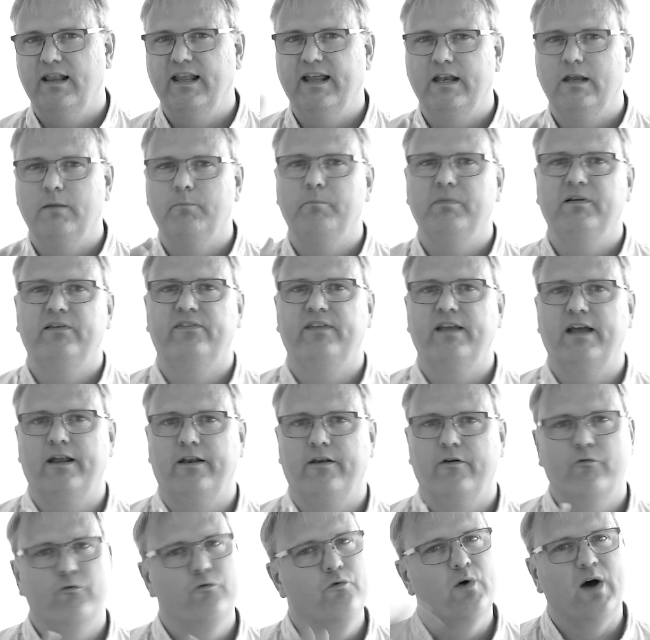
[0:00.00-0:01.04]
Let it be
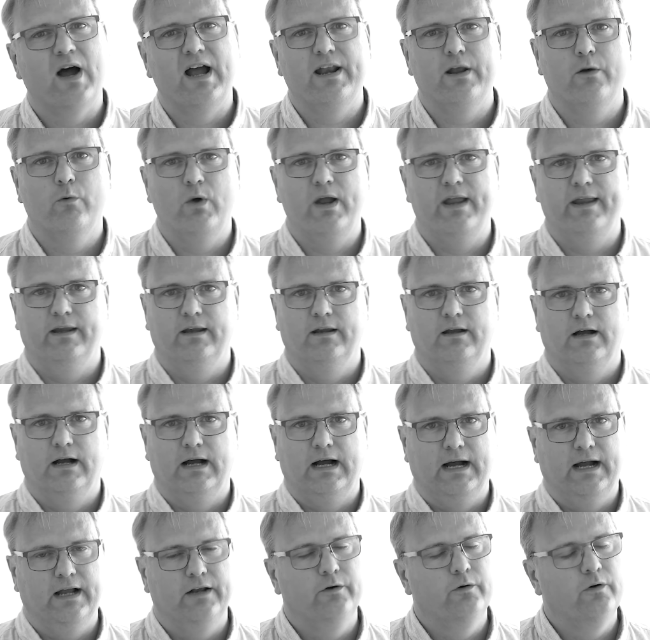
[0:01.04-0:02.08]
said right away.
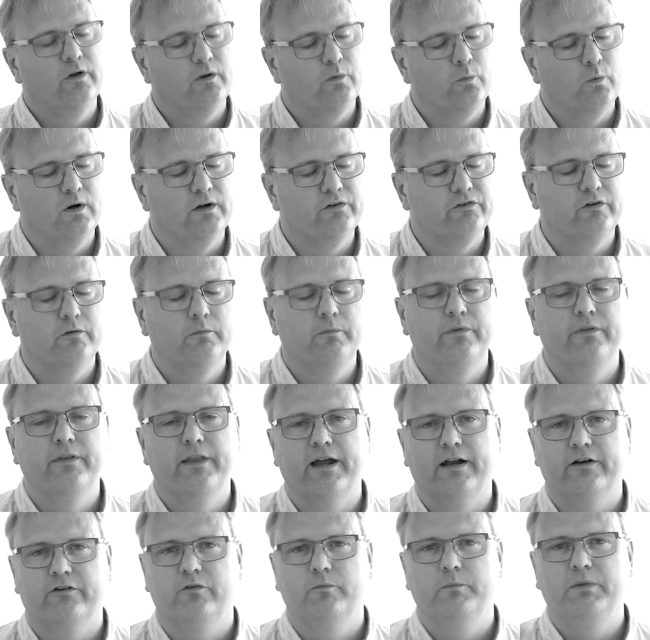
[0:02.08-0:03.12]
I do not want to,
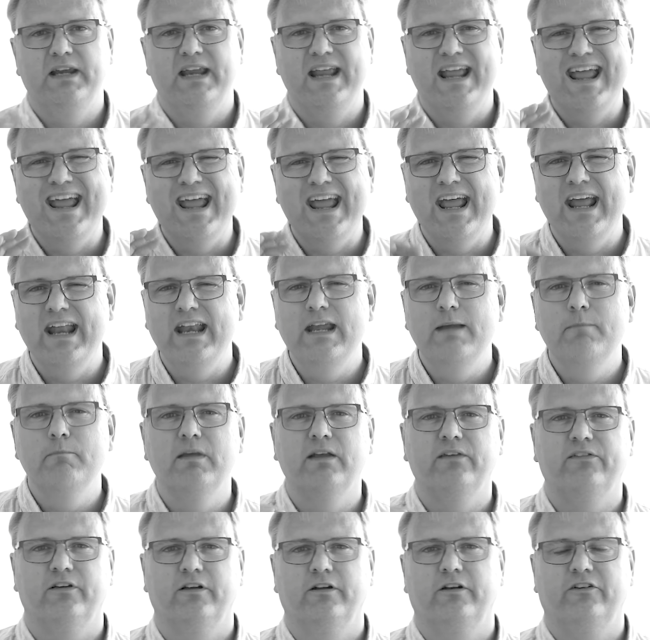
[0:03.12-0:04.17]
there to be any
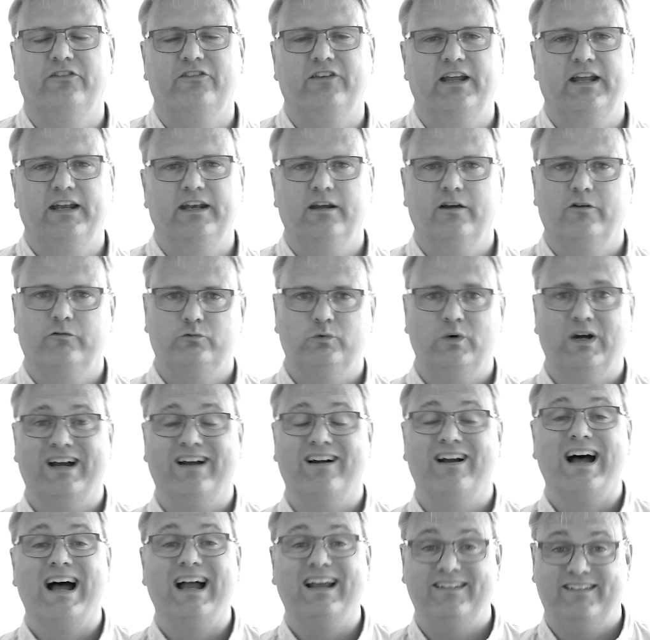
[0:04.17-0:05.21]
misunderstanding of
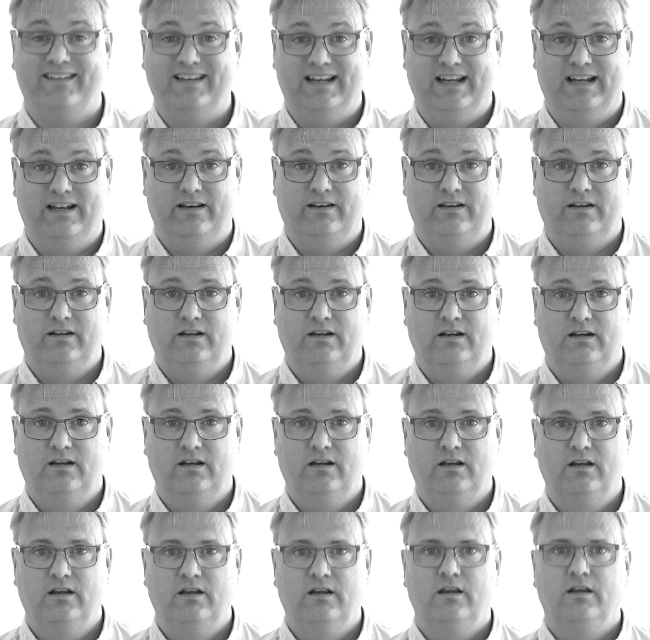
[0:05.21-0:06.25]
where I stand.
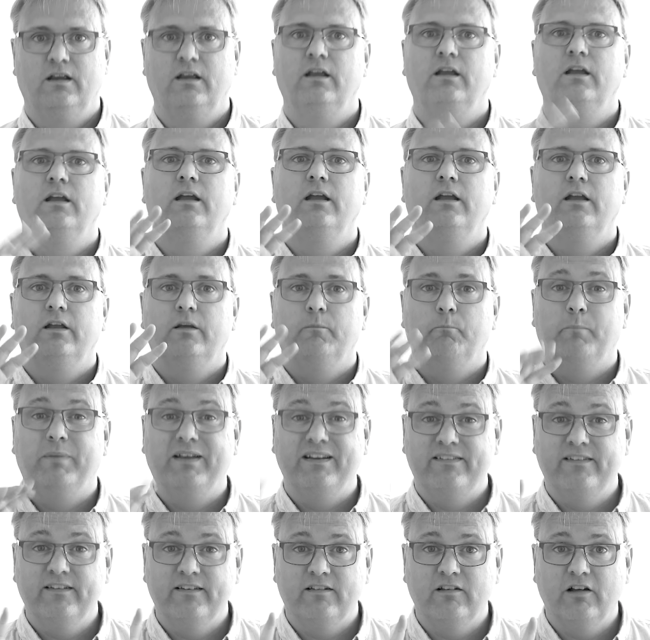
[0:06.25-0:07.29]

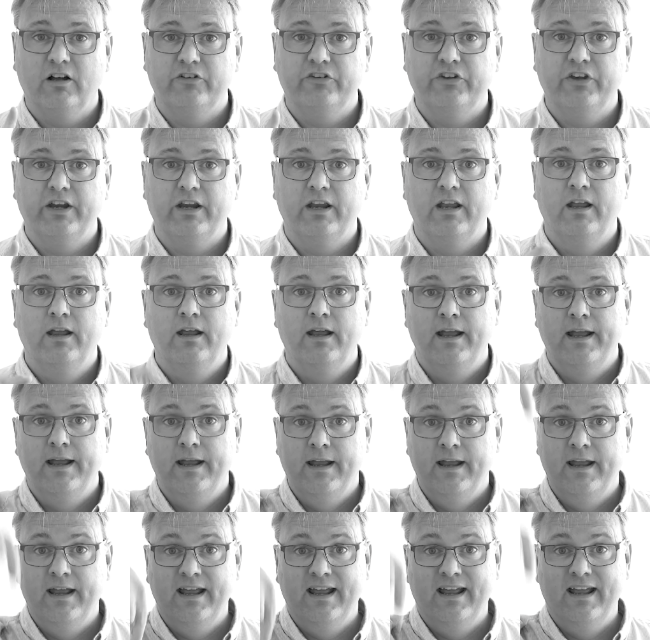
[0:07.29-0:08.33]
Business logic
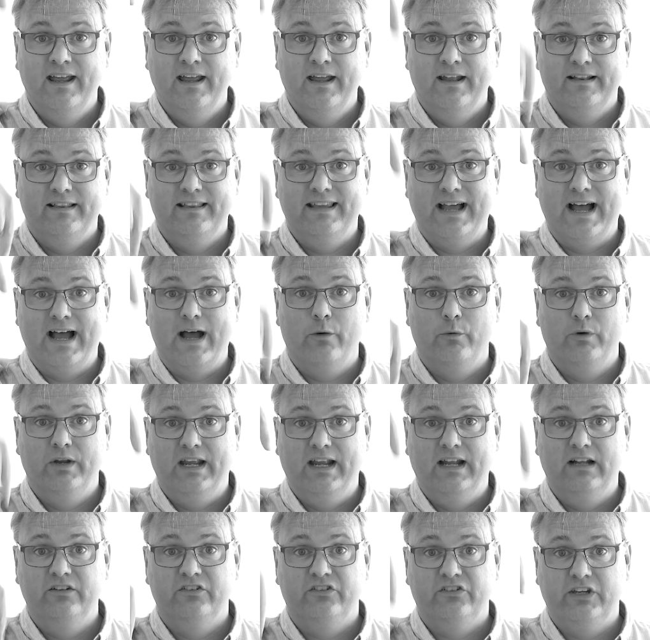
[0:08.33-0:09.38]
down
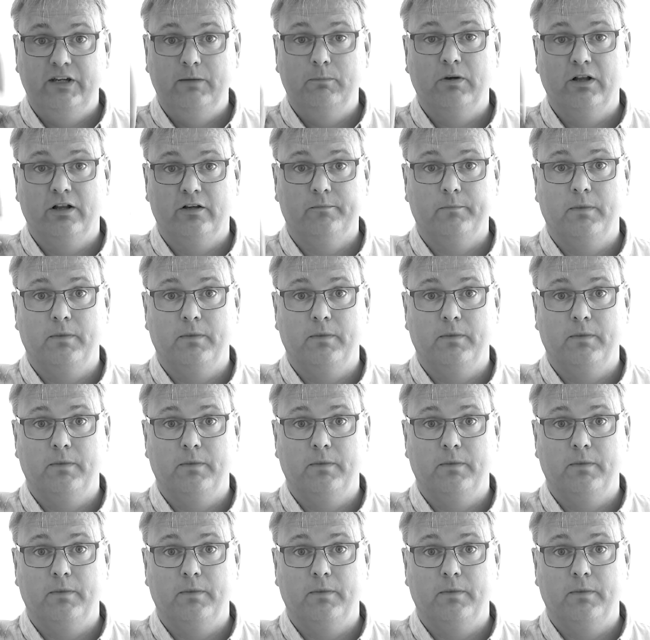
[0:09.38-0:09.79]
in C++.